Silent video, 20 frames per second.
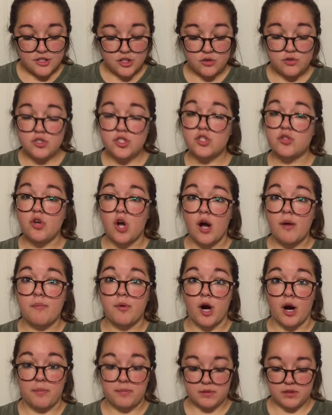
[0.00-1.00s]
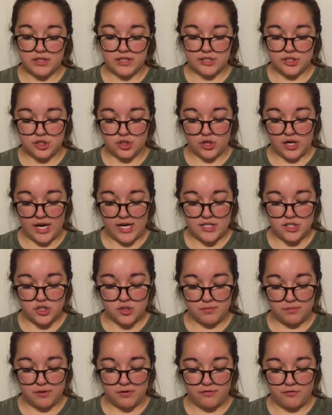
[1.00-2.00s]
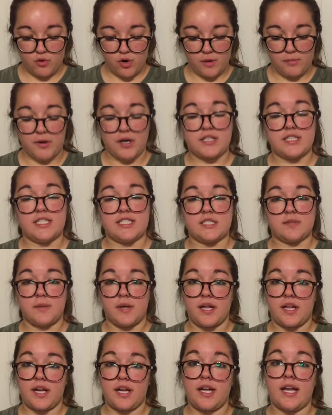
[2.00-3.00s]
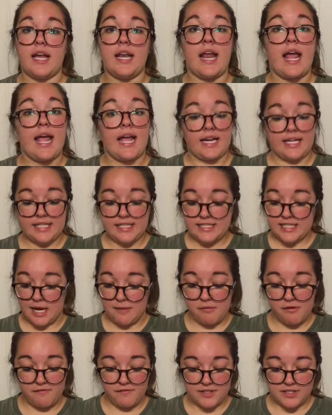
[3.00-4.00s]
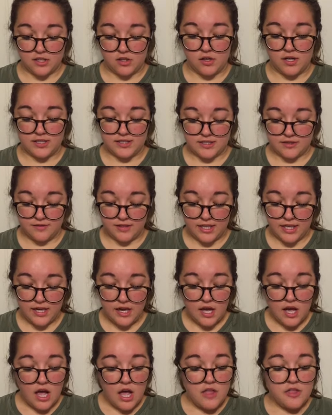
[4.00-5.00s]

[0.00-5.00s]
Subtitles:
students do not properly stretch before participating in any type of physical activity,